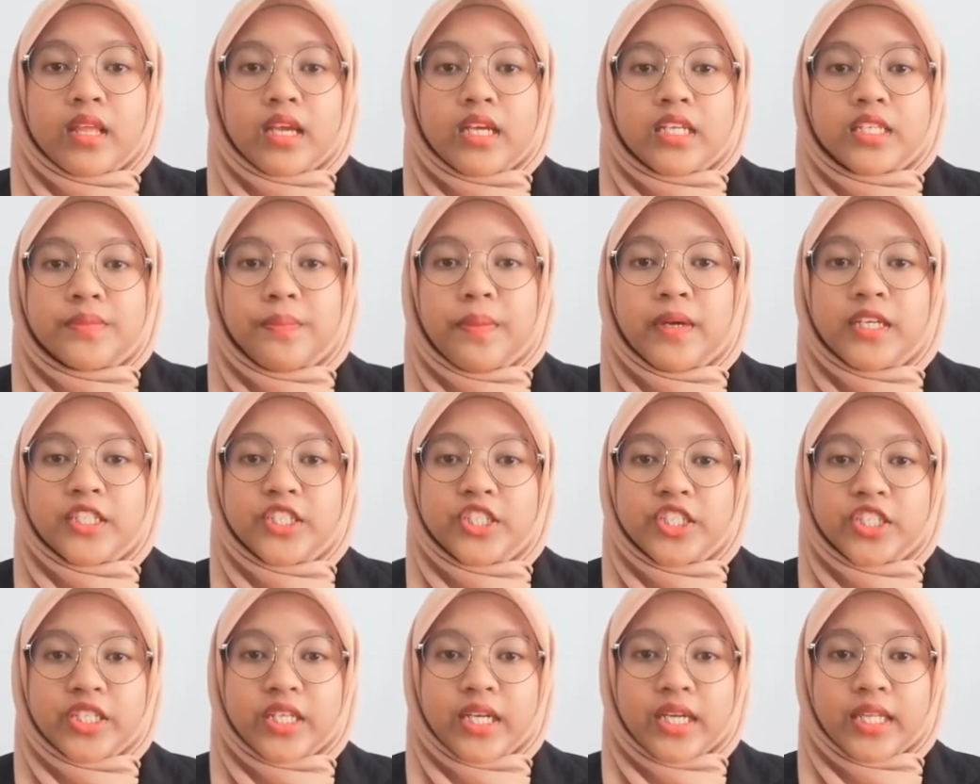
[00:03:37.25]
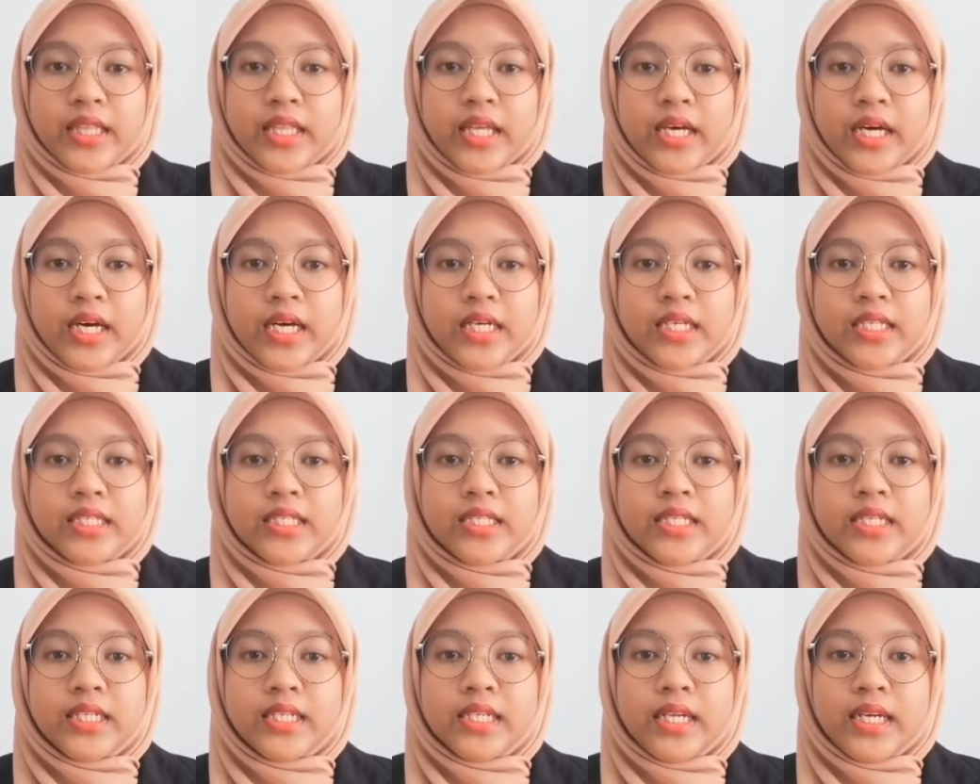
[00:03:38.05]
Spatial data
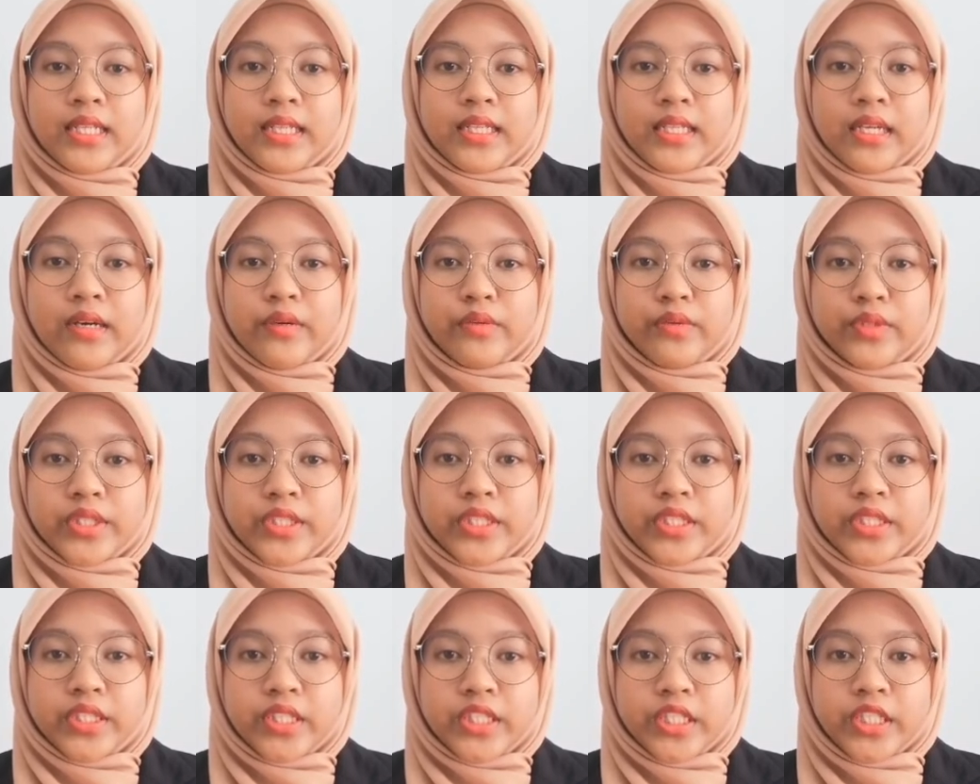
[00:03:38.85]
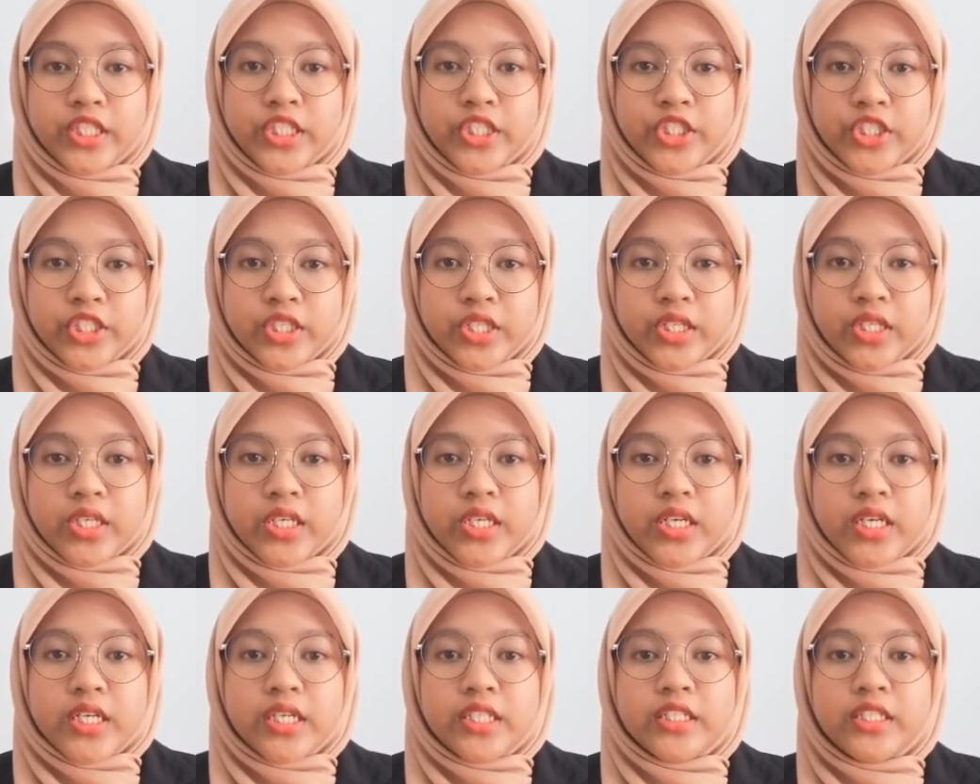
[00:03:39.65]
is a data with each
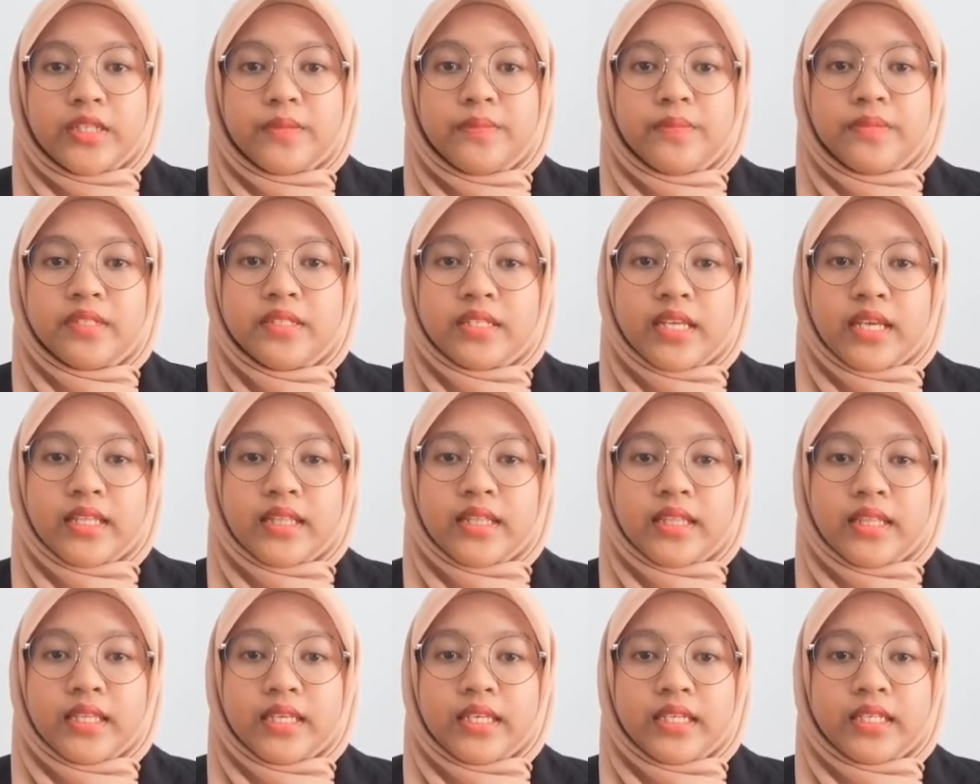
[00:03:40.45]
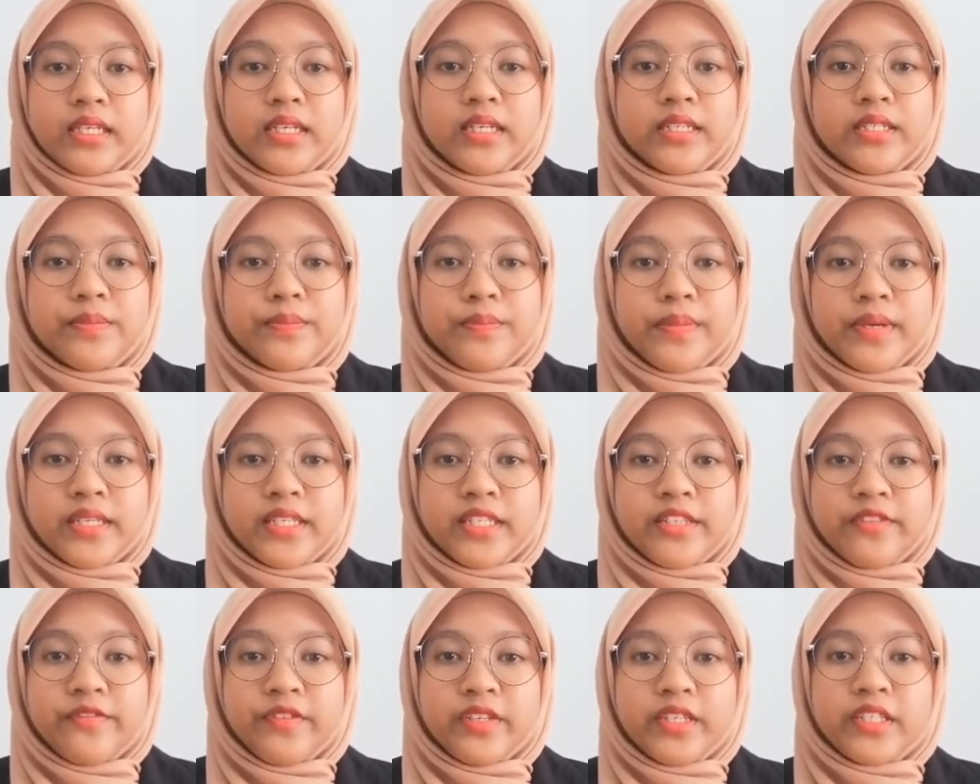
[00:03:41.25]
representing a
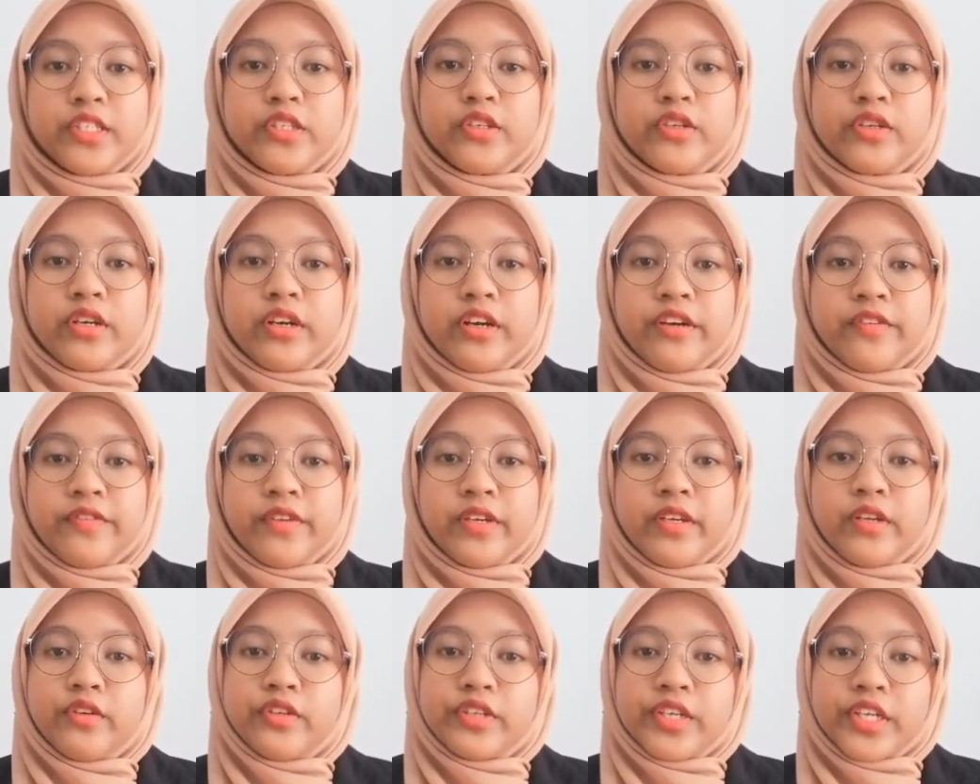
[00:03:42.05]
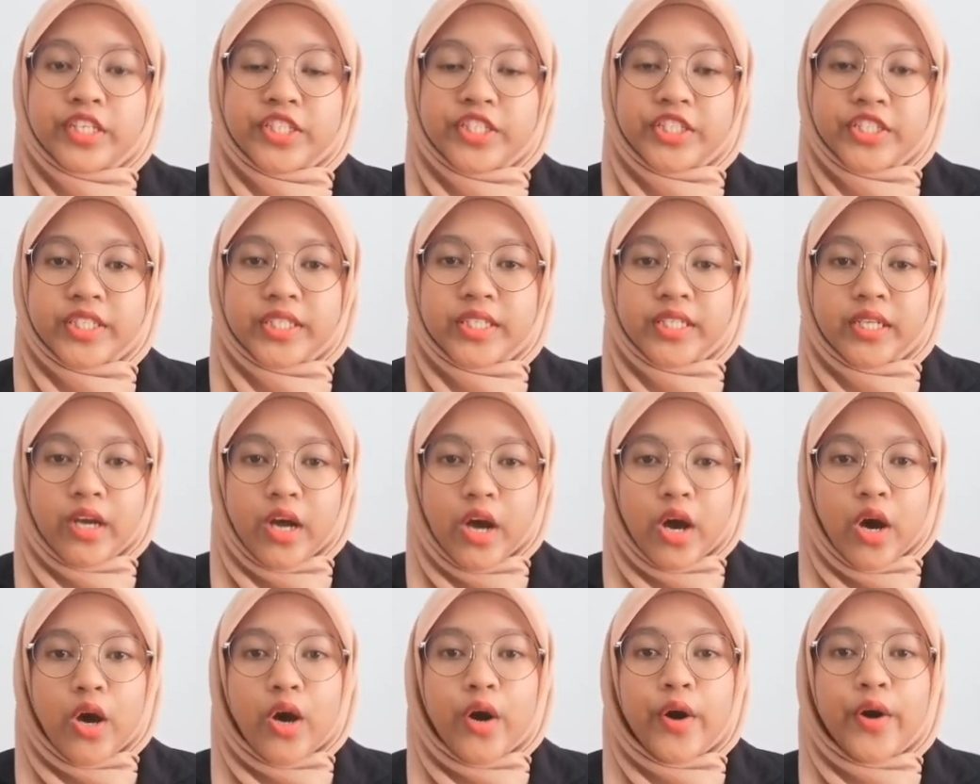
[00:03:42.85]
specific geographic location
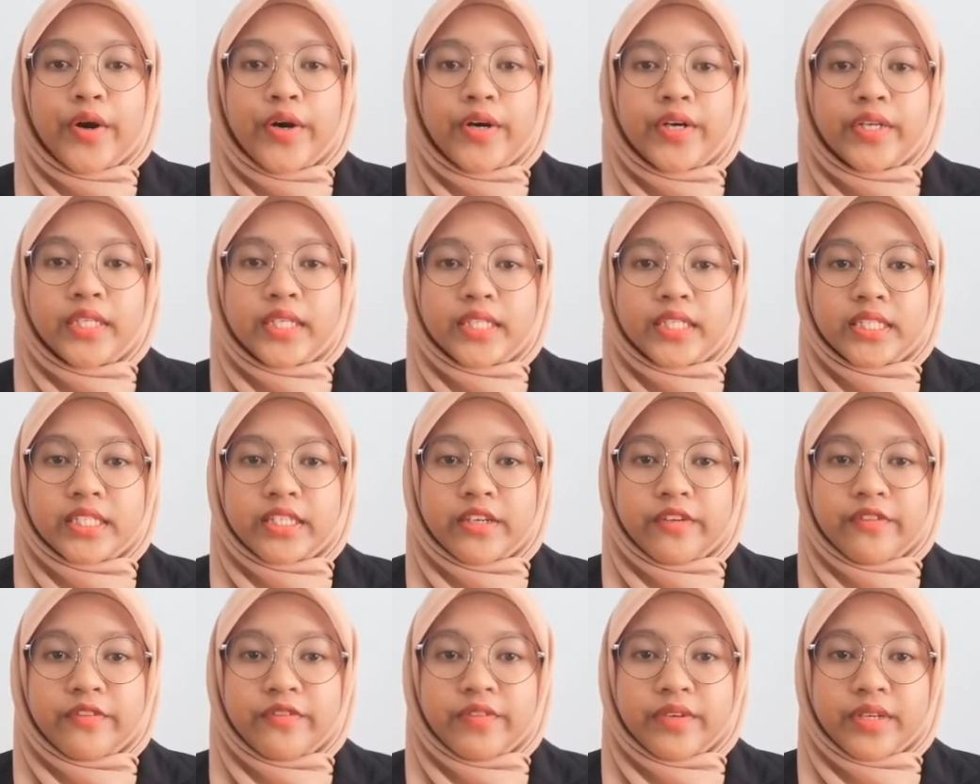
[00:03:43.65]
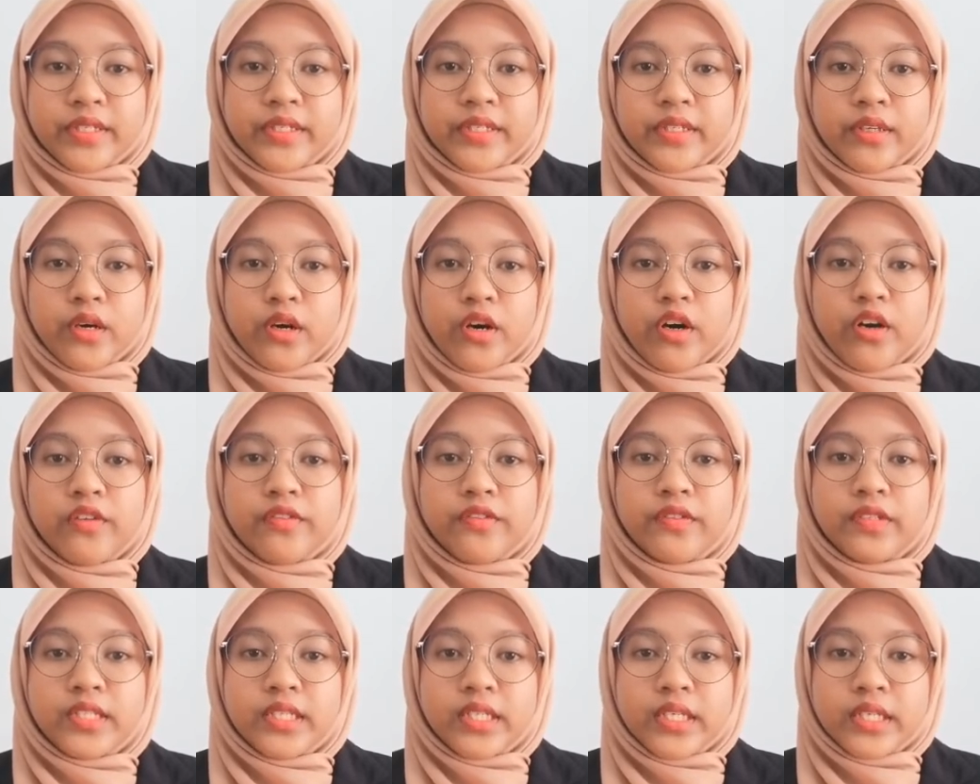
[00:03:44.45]
on the surface
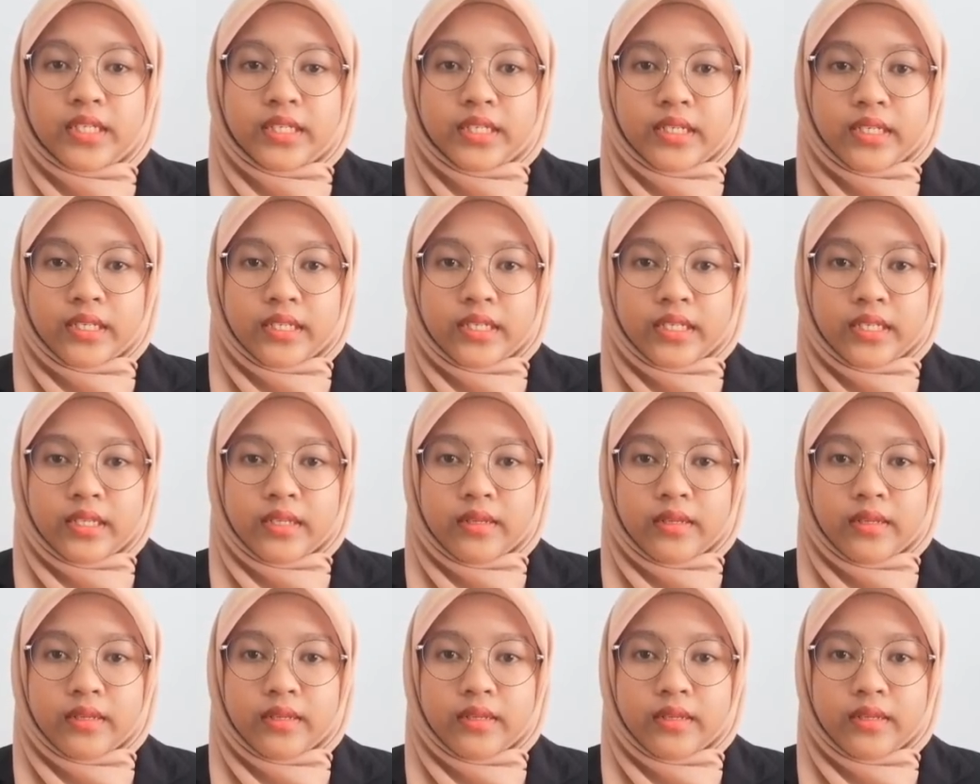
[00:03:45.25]
of the earth.